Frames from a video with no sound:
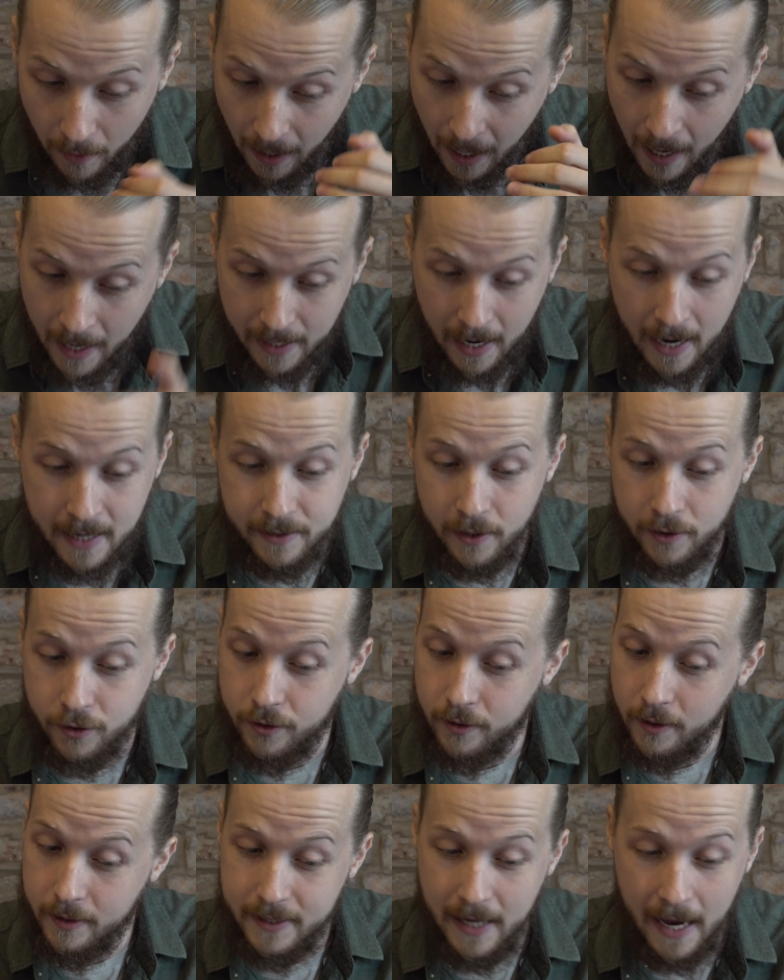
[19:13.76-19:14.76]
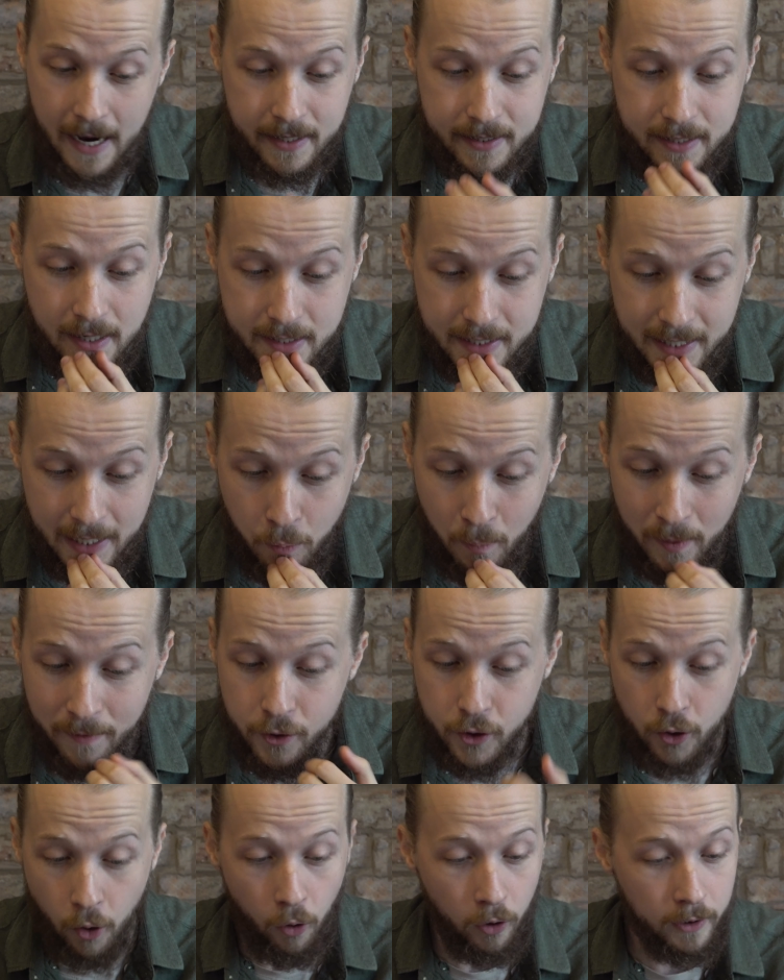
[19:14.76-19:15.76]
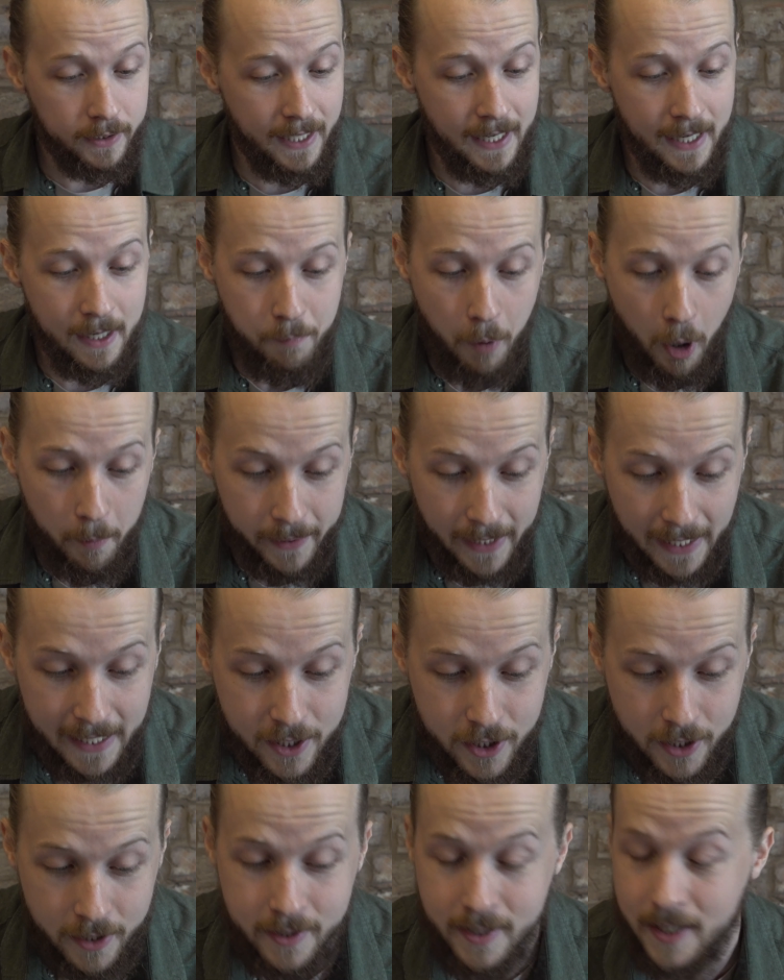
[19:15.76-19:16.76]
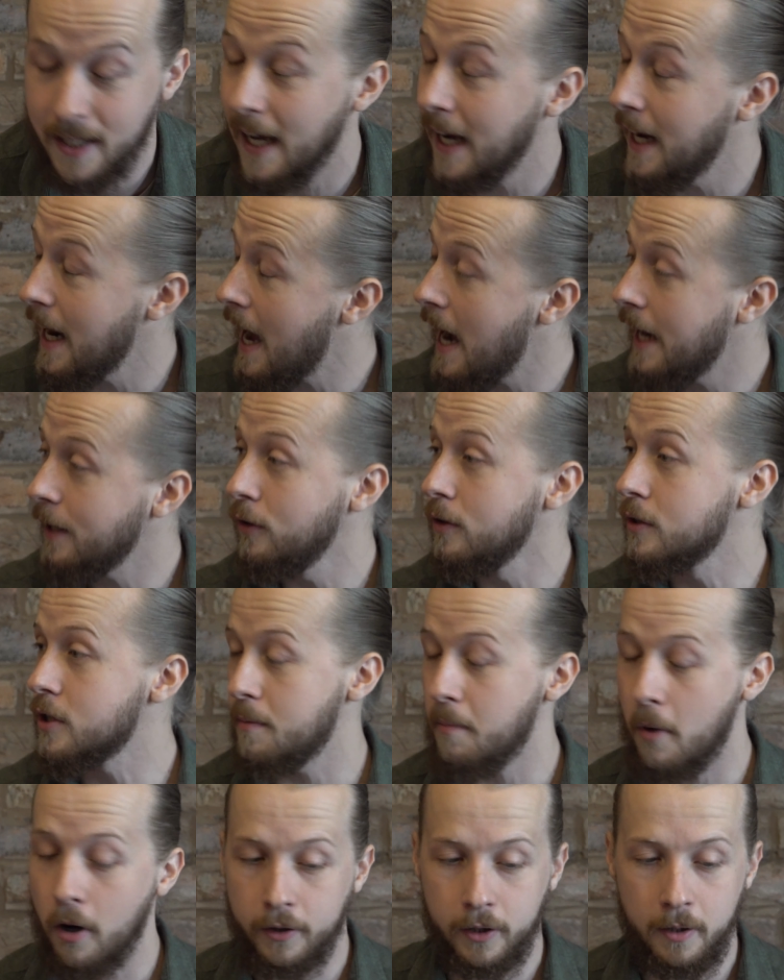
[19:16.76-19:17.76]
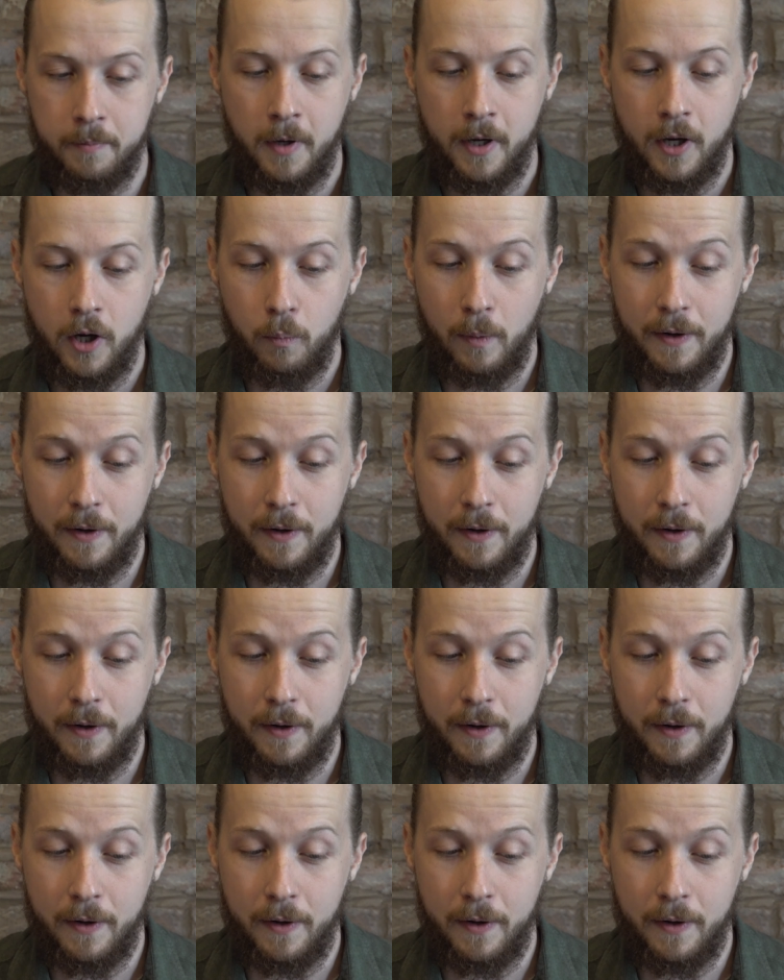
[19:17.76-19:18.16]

as the text says here, we've saw their abominations and their idols among them.